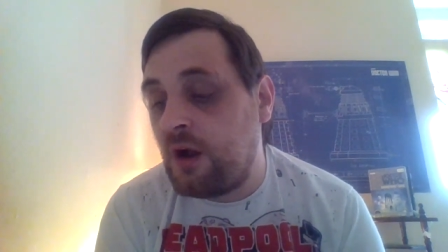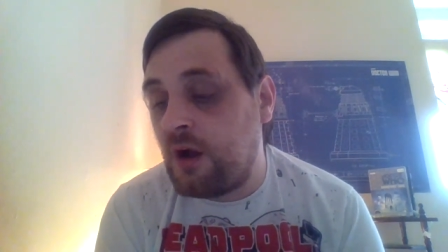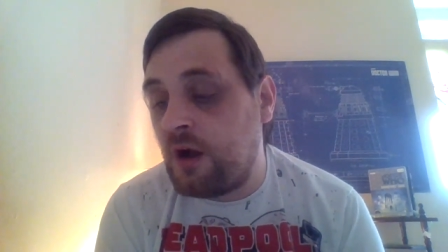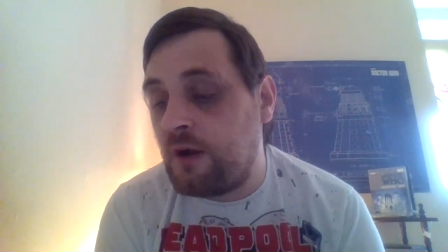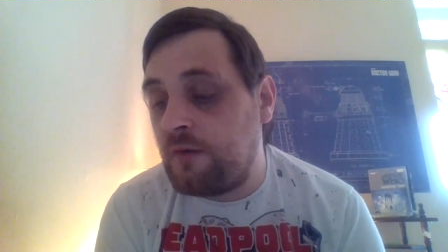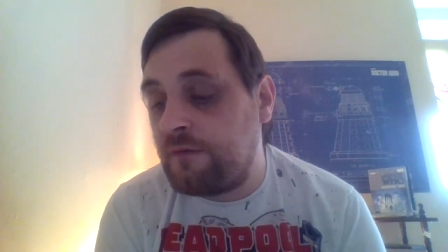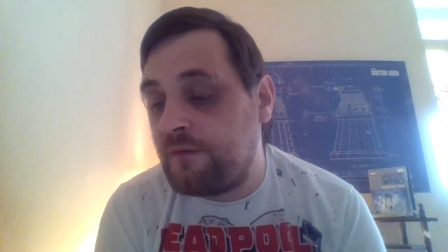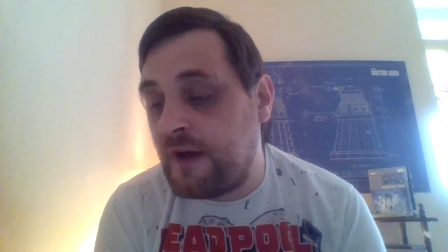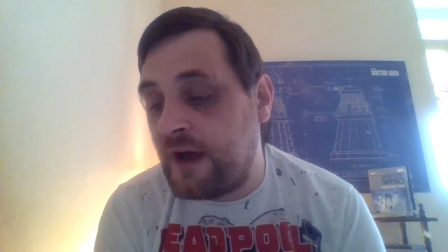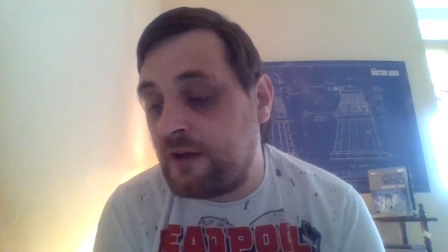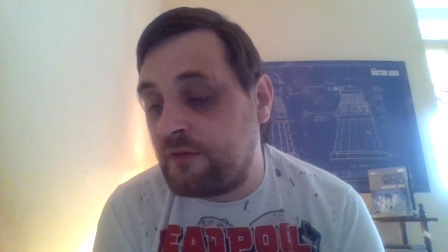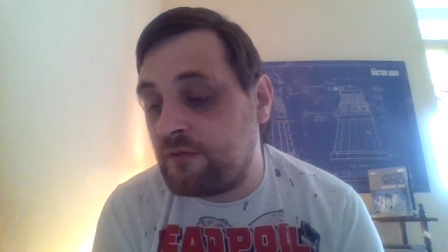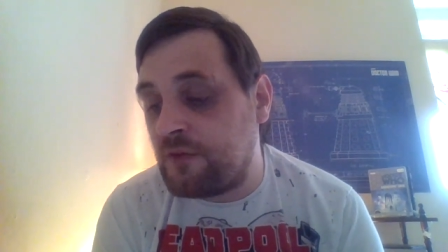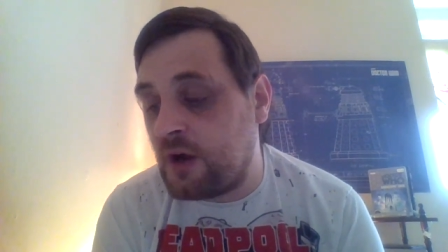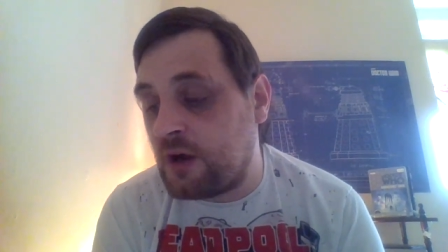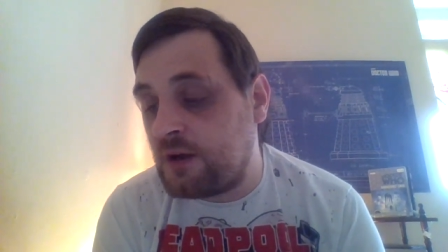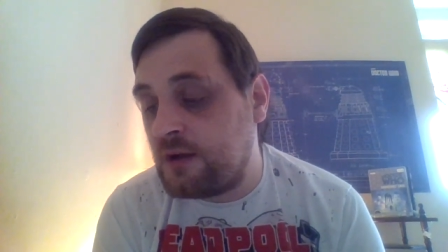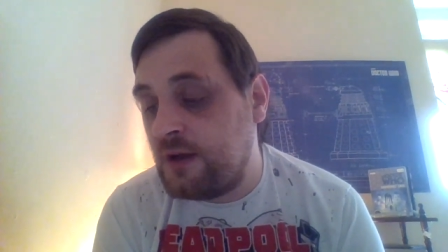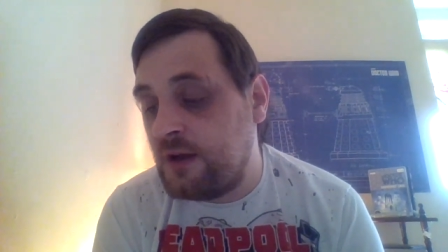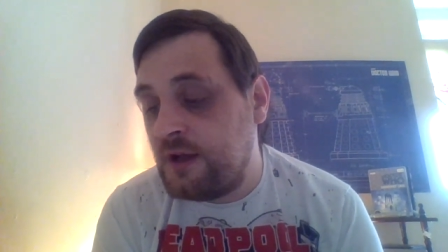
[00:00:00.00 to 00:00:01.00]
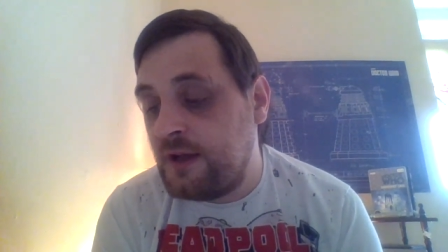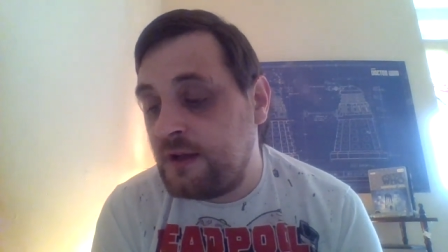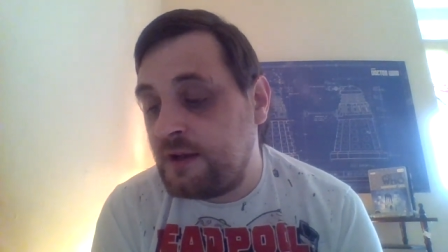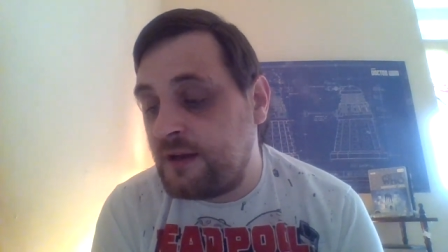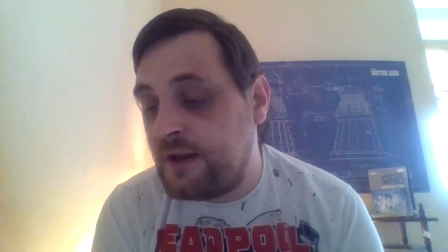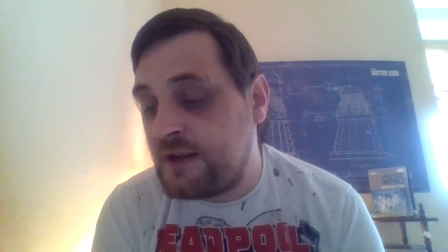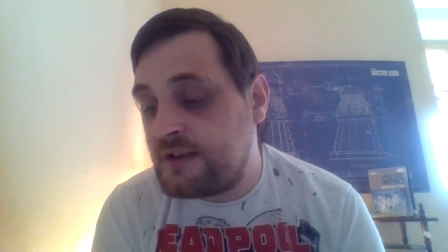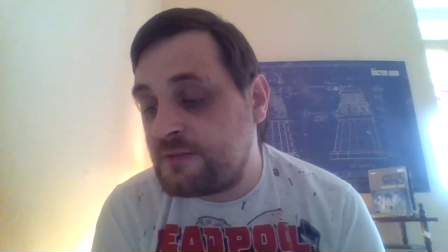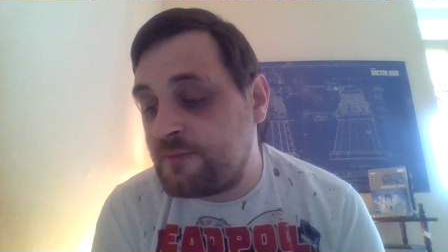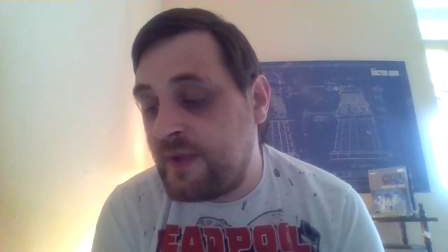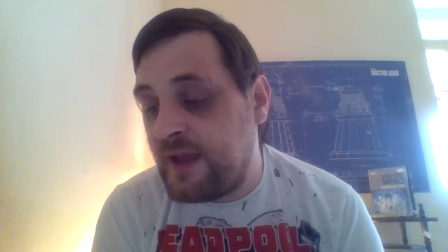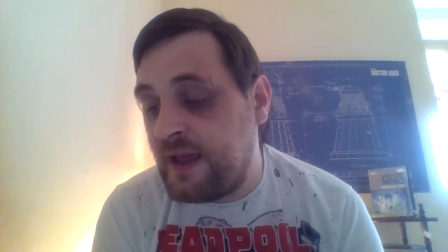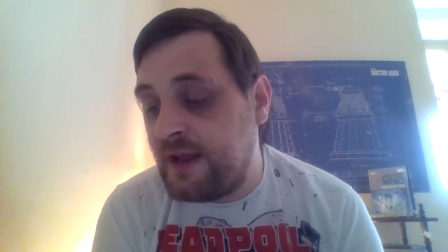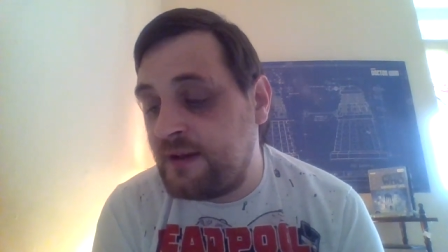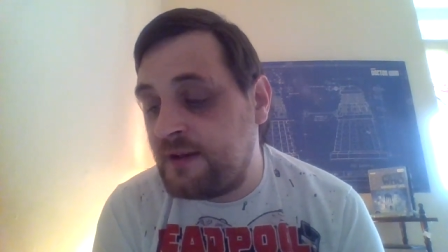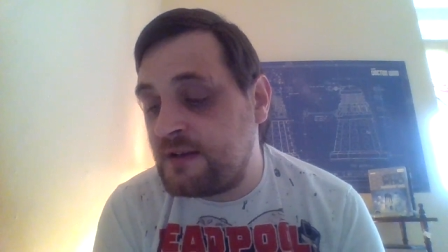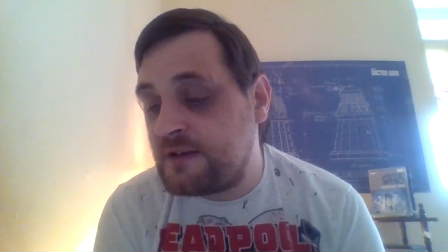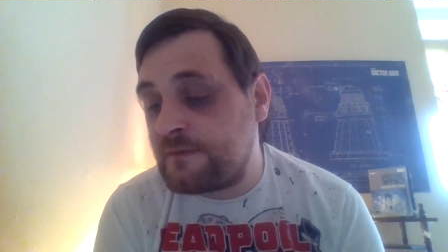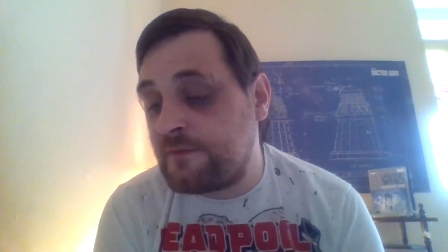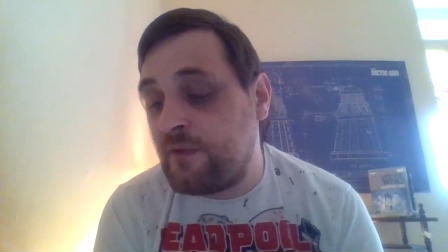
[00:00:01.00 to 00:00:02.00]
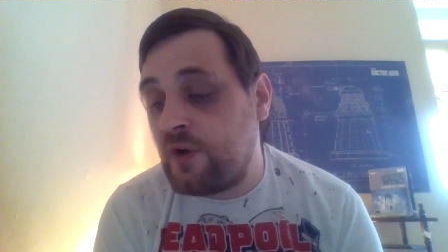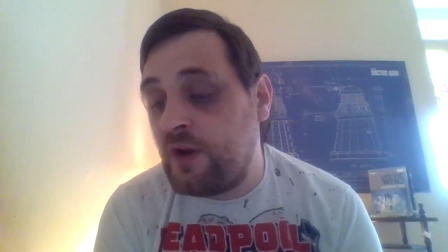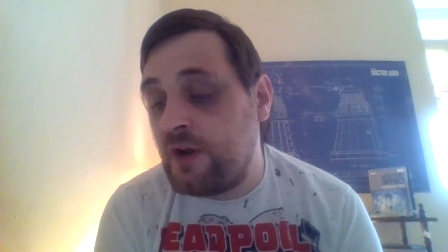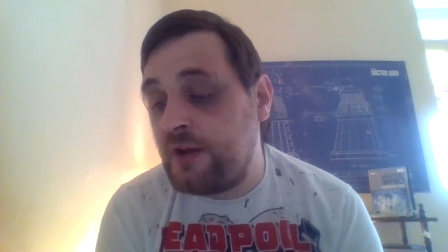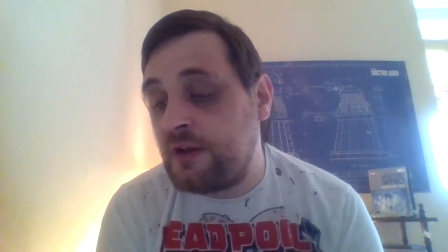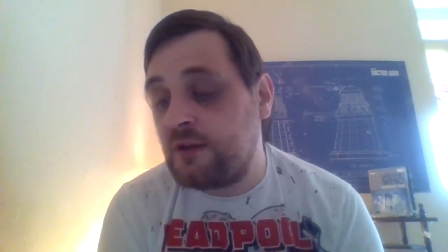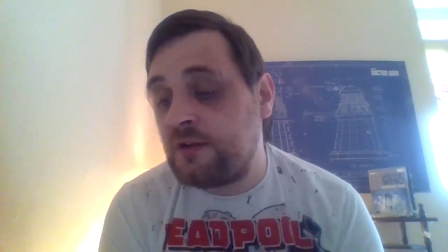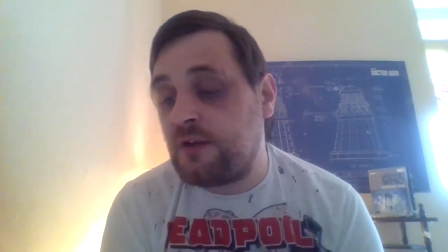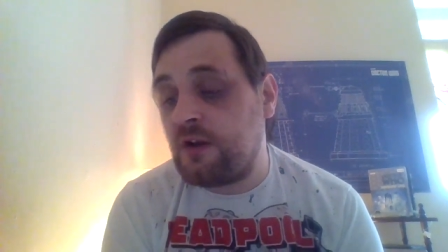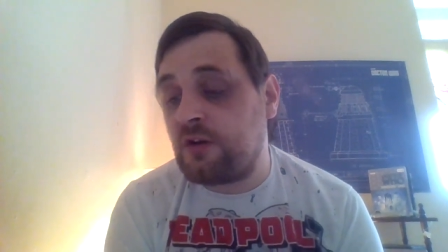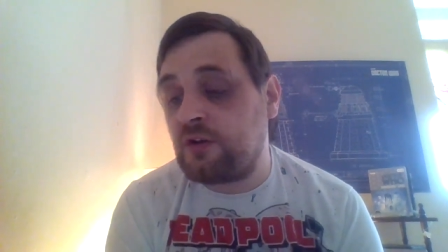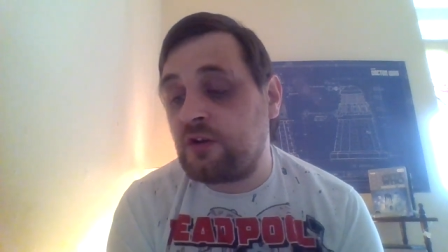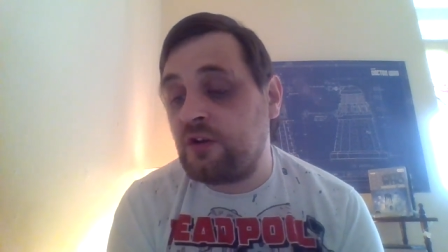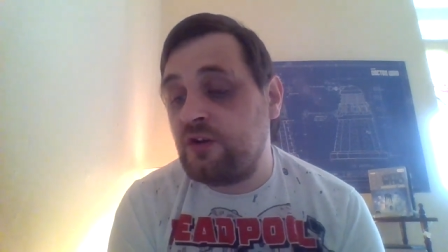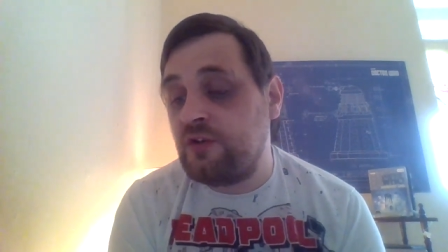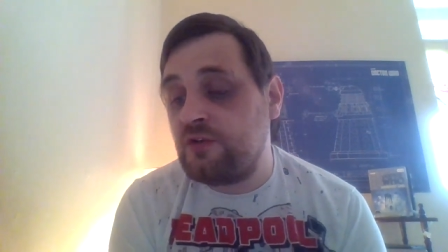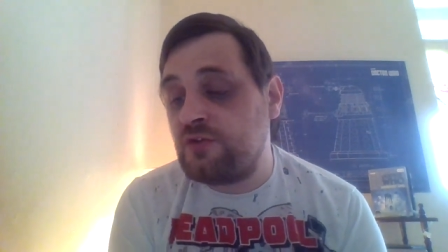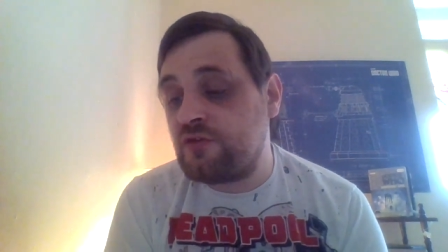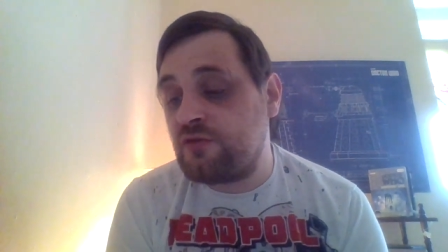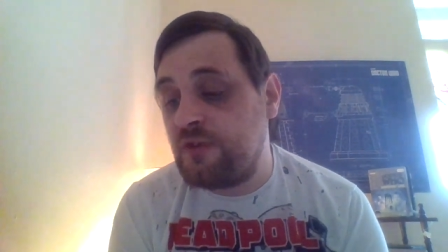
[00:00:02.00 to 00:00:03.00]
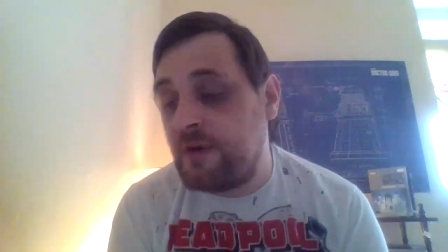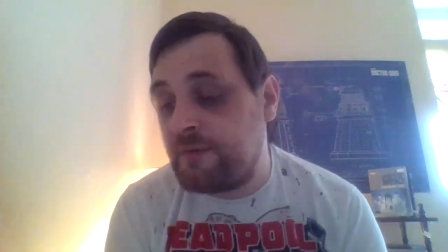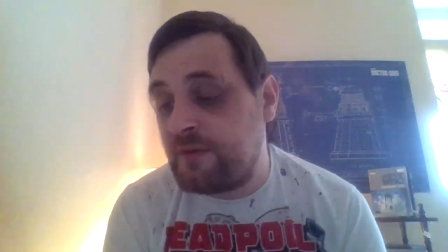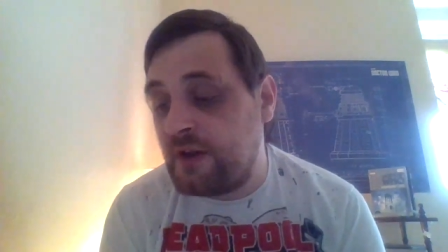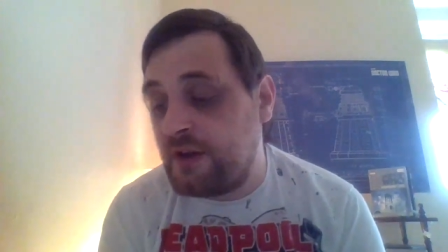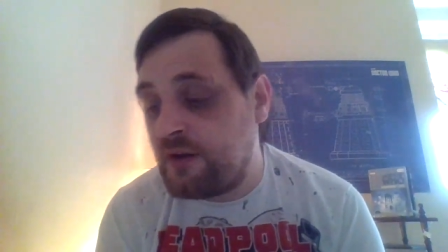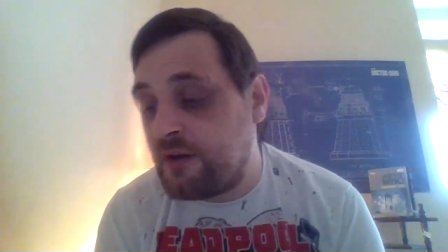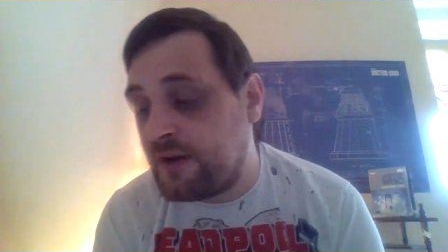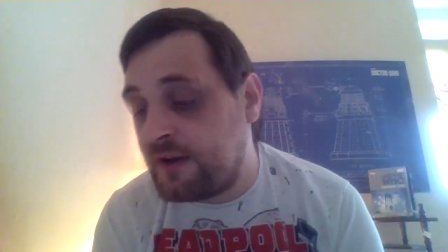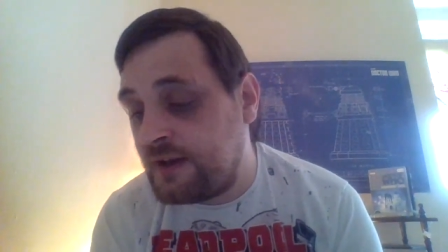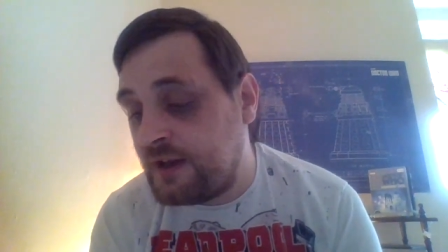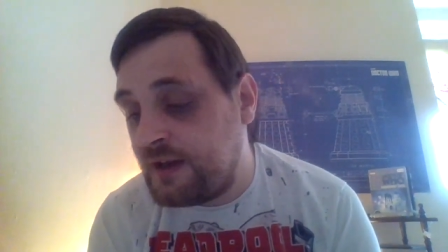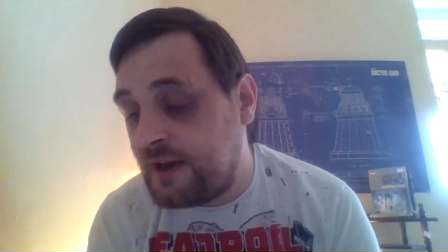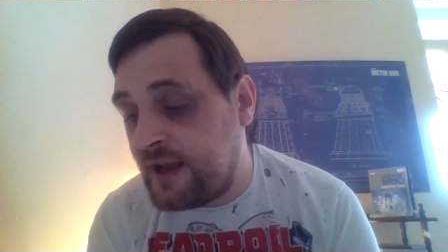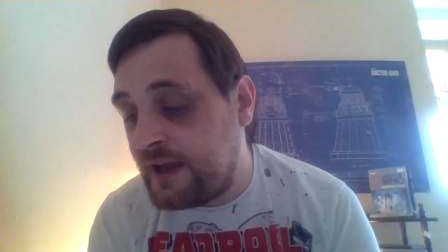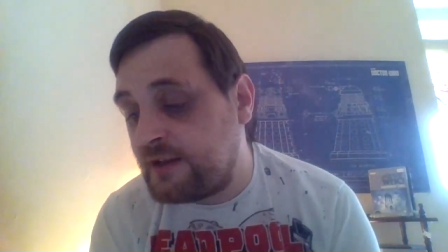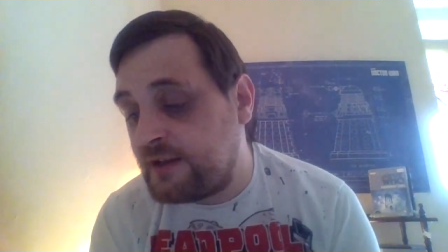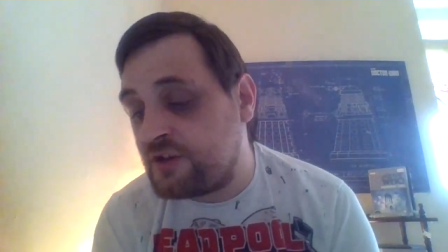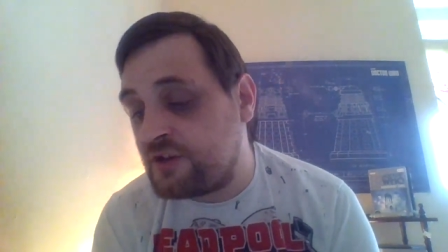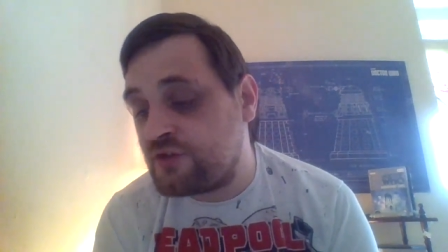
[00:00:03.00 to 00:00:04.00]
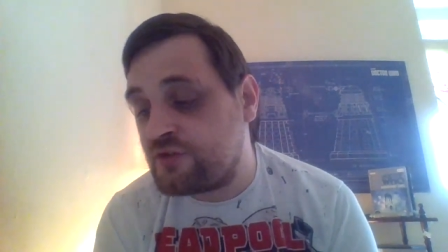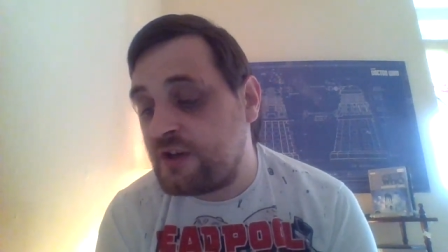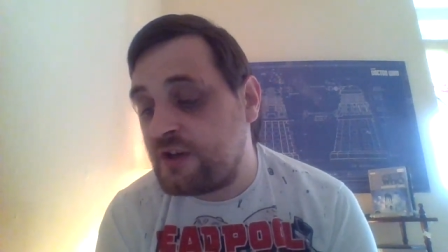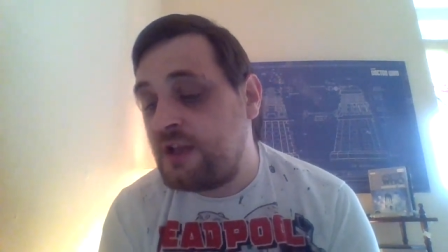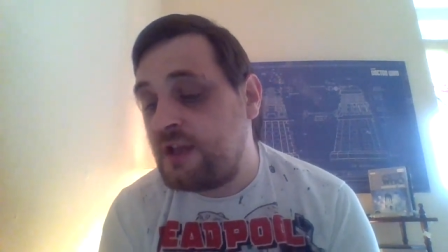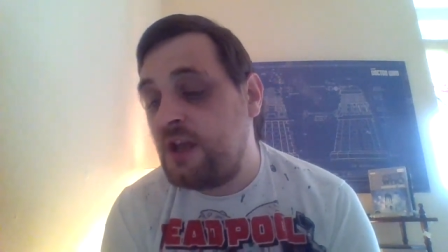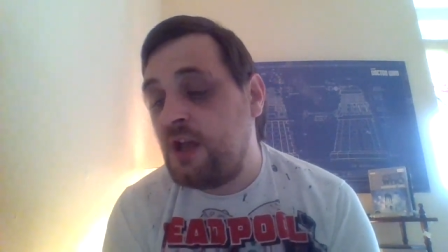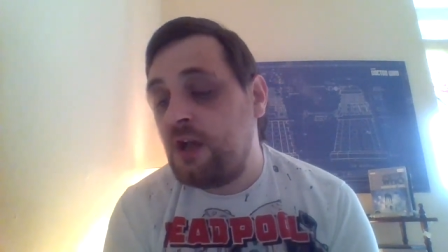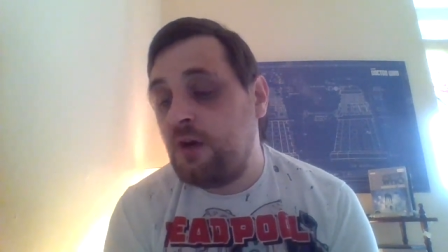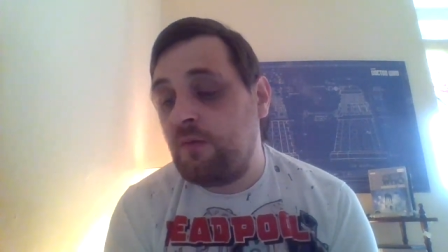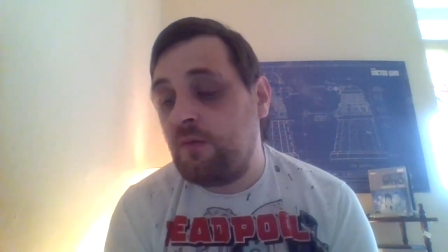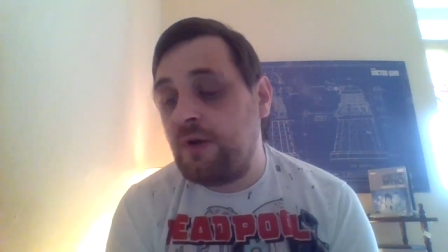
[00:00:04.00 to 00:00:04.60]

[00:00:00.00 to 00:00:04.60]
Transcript: of Fang Rock. Dicks penned his final Doctor Who script in 1983